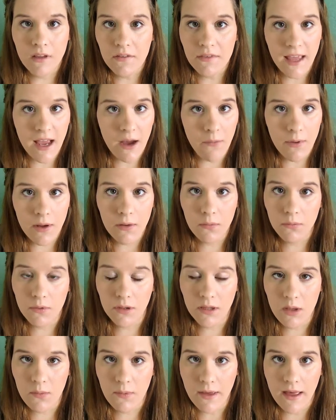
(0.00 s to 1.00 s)
that went
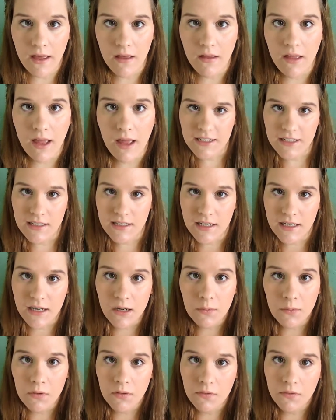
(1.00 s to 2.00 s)
really well. I did
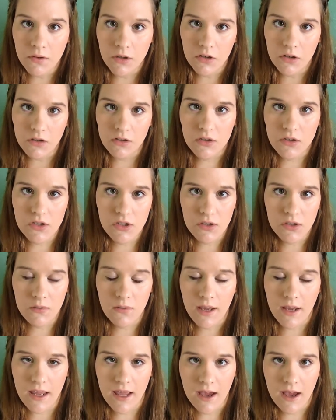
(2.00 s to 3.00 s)
get a referral
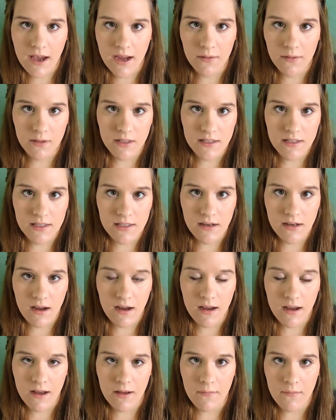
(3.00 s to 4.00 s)
to a high-risk
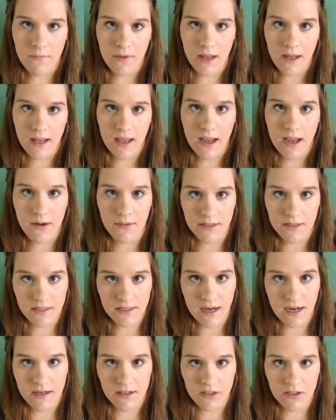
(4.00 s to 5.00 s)
um, a high-risk
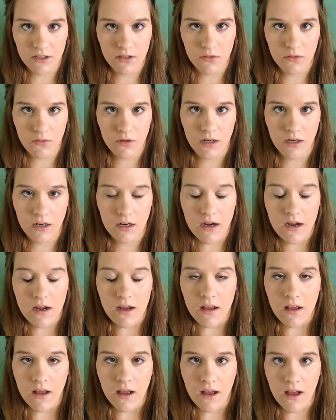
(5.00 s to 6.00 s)
doctor or
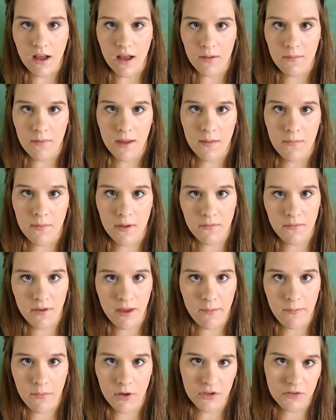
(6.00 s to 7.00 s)
um,
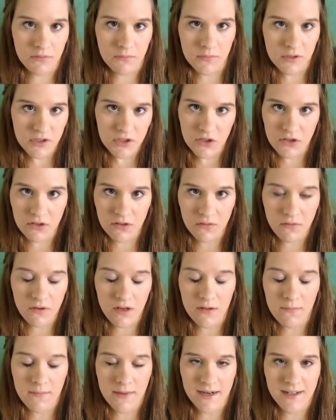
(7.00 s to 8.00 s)
MFM or maternal
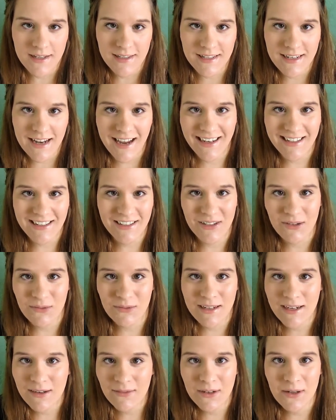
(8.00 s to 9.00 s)
fetal medicine doctor,
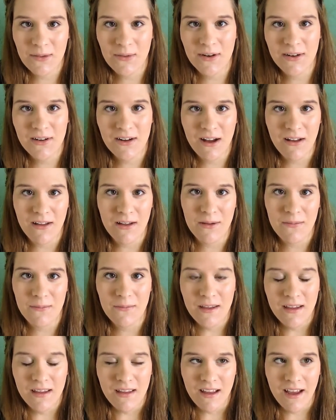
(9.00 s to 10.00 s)
whatever you want to call them.
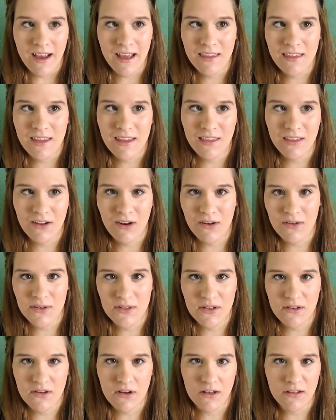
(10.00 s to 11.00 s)
I think they're
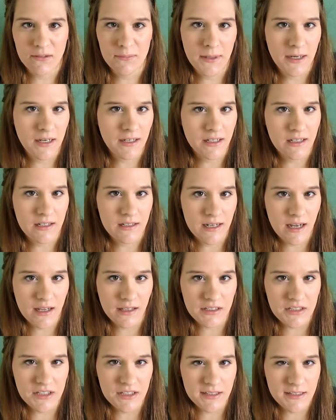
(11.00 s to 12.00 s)
also called
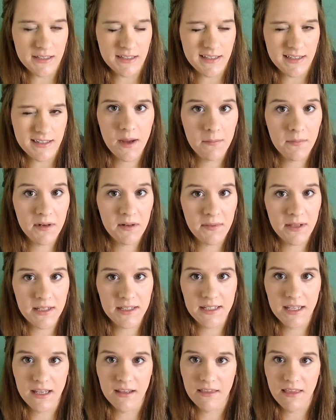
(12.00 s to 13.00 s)
perinatologists. I'm going to be
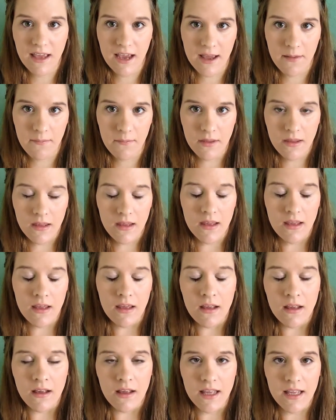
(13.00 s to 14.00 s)
seeing them
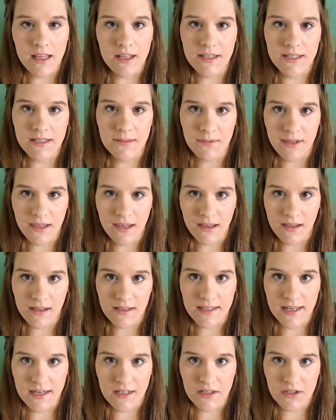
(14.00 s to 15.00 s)
is
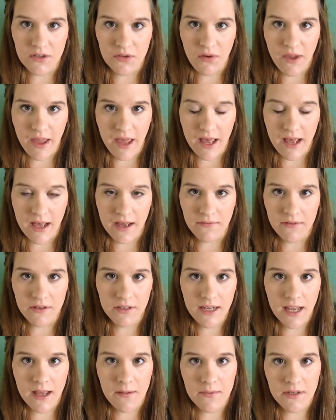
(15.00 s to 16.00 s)
because I do have
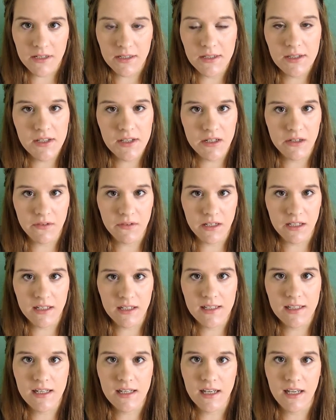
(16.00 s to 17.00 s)
incompetent
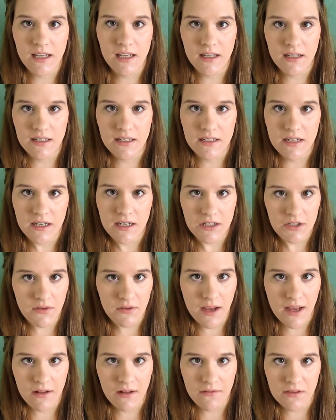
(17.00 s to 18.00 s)
cervix and I do
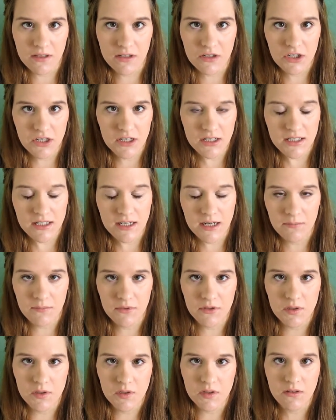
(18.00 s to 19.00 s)
have the
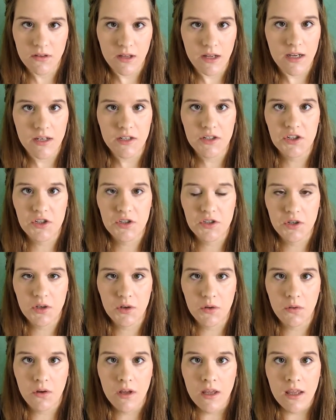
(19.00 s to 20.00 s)
transabdominal cerclage,
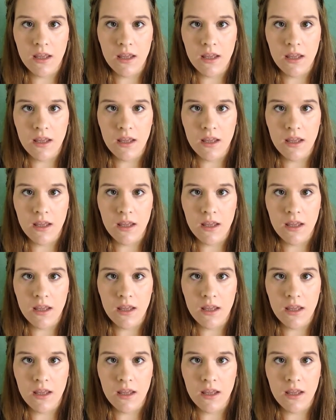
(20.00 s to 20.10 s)
so